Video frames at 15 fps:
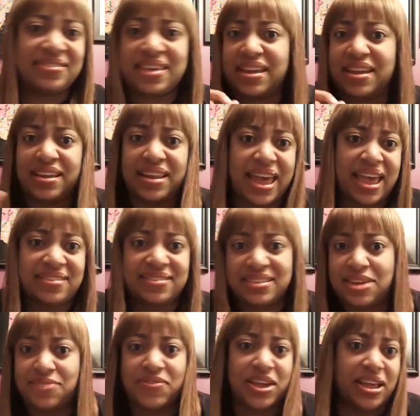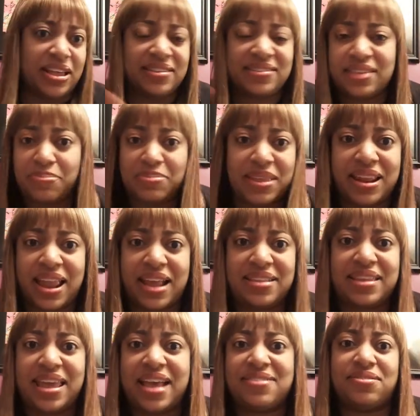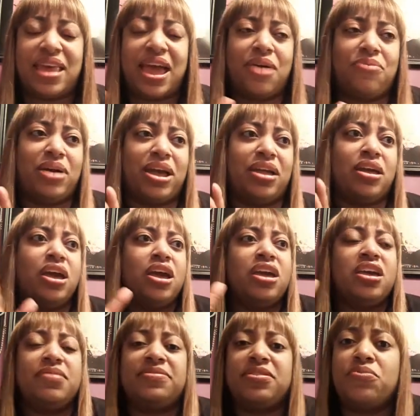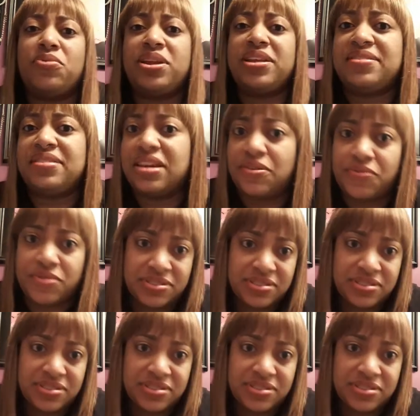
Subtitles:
sunglass diva, something like that. So that way, if someone is looking for